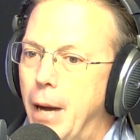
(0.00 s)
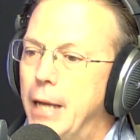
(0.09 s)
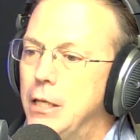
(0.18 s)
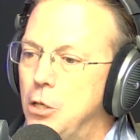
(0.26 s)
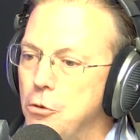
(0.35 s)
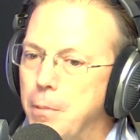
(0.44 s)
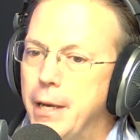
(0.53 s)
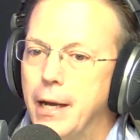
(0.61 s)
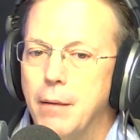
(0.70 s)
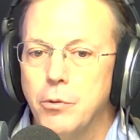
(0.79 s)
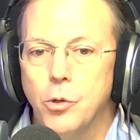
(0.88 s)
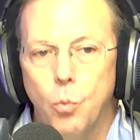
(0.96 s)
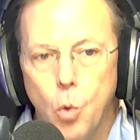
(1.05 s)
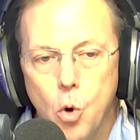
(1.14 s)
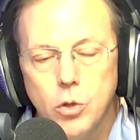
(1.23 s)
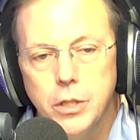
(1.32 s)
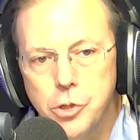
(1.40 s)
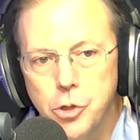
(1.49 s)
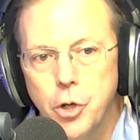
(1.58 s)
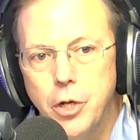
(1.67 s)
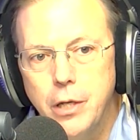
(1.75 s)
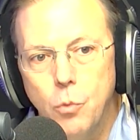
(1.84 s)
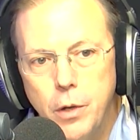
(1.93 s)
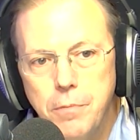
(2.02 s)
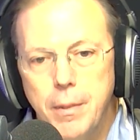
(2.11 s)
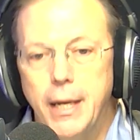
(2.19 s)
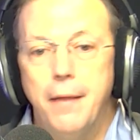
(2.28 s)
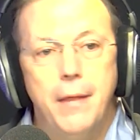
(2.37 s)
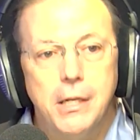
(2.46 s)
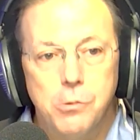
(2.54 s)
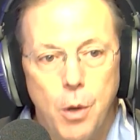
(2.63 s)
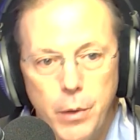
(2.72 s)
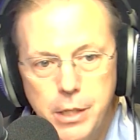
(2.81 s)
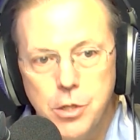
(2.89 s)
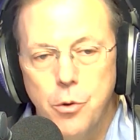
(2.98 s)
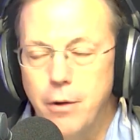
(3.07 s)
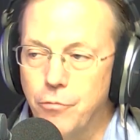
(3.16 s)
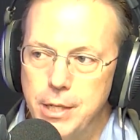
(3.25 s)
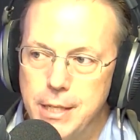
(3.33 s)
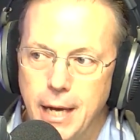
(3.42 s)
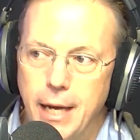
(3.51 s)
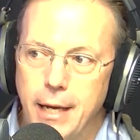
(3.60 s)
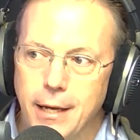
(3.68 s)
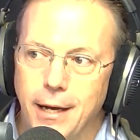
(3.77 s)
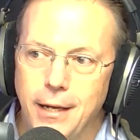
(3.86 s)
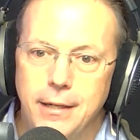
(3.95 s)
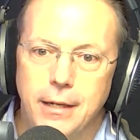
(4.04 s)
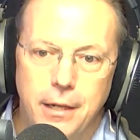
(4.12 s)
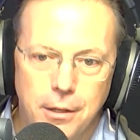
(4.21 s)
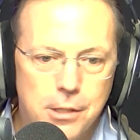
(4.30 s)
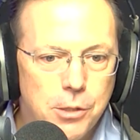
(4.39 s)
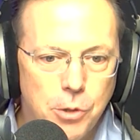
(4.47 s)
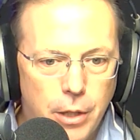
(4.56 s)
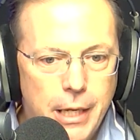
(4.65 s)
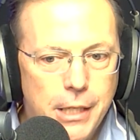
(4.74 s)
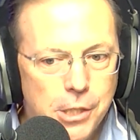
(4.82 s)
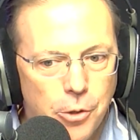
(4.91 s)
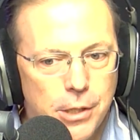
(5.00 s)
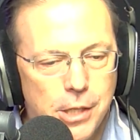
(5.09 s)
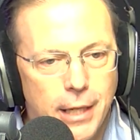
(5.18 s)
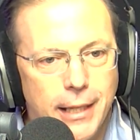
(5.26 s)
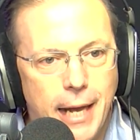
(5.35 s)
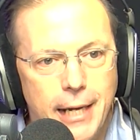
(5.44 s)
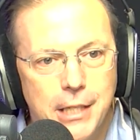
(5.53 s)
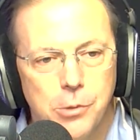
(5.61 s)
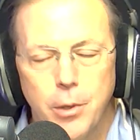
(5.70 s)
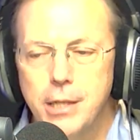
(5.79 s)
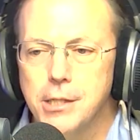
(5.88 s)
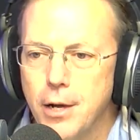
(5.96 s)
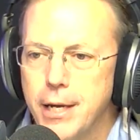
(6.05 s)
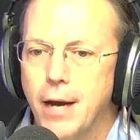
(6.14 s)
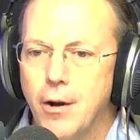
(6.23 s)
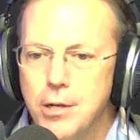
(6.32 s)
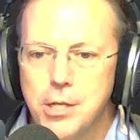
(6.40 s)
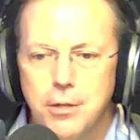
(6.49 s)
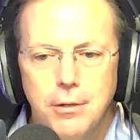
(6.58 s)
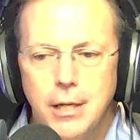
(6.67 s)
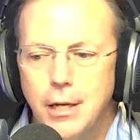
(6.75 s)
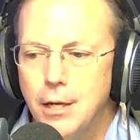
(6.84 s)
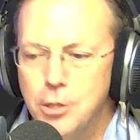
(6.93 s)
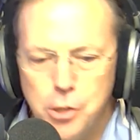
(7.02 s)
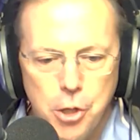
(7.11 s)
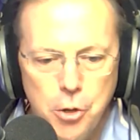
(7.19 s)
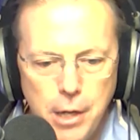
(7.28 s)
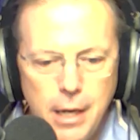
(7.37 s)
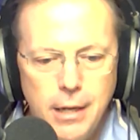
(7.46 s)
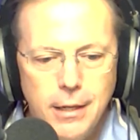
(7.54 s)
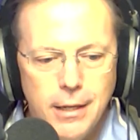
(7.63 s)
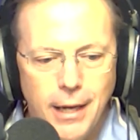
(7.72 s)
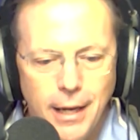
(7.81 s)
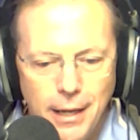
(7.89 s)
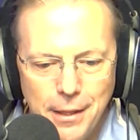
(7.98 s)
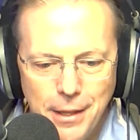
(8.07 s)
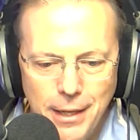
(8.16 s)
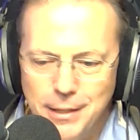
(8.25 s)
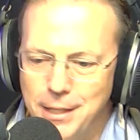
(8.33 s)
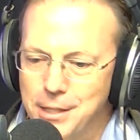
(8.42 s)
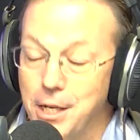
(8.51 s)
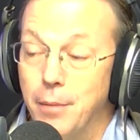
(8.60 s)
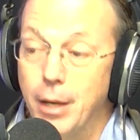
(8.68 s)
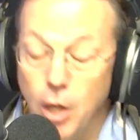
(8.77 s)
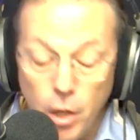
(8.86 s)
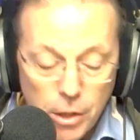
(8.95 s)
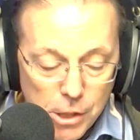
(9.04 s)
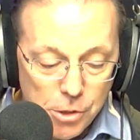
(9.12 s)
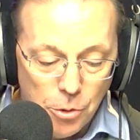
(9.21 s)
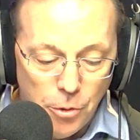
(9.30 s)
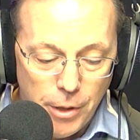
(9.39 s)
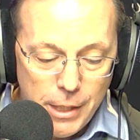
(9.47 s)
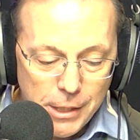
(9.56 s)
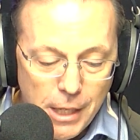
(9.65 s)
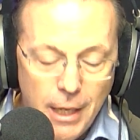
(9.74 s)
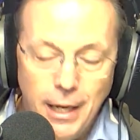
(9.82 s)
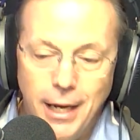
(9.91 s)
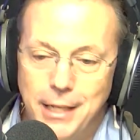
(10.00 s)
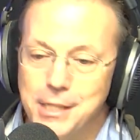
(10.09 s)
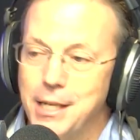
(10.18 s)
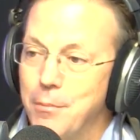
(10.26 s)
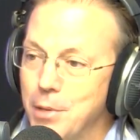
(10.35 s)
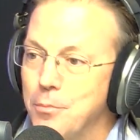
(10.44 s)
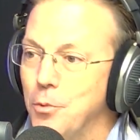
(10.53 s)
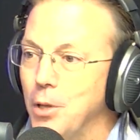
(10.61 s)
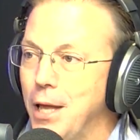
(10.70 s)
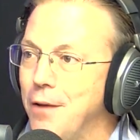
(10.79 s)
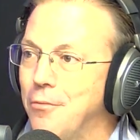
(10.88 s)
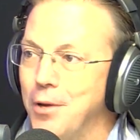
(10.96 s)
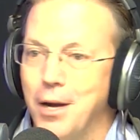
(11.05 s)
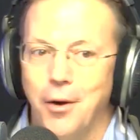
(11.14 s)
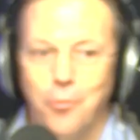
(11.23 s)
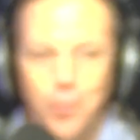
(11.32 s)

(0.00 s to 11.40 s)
but you've been able to walk the journey with me. And that's what we do every day. And you know, you'll hear stories like that next week. So I encourage you, tune in. There's going to be a lot of stories, and some of them will have, you